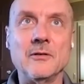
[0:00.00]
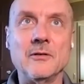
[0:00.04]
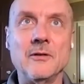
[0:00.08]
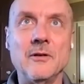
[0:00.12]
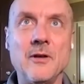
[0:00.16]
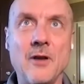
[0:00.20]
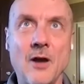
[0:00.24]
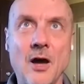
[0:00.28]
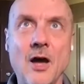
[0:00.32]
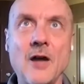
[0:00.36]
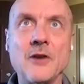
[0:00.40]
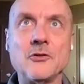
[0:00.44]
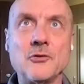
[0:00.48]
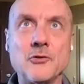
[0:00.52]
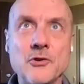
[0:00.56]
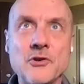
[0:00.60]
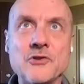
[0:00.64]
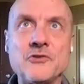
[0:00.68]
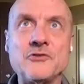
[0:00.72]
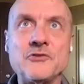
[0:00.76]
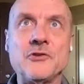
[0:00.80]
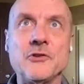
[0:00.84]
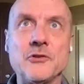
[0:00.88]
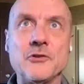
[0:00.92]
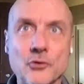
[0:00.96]

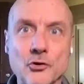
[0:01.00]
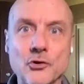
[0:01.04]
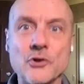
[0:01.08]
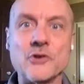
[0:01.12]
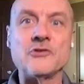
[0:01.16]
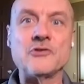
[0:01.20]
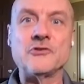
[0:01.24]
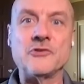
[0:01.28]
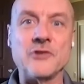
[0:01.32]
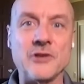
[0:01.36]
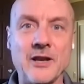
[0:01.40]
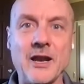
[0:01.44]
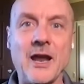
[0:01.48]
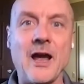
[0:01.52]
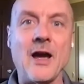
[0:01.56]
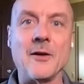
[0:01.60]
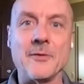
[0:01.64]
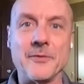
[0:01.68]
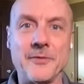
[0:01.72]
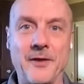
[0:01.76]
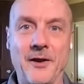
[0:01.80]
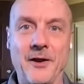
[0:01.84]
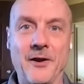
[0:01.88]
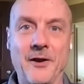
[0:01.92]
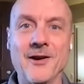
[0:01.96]
non-Christian Christian
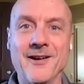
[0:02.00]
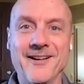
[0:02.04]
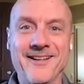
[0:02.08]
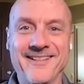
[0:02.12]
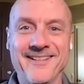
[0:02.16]
out there.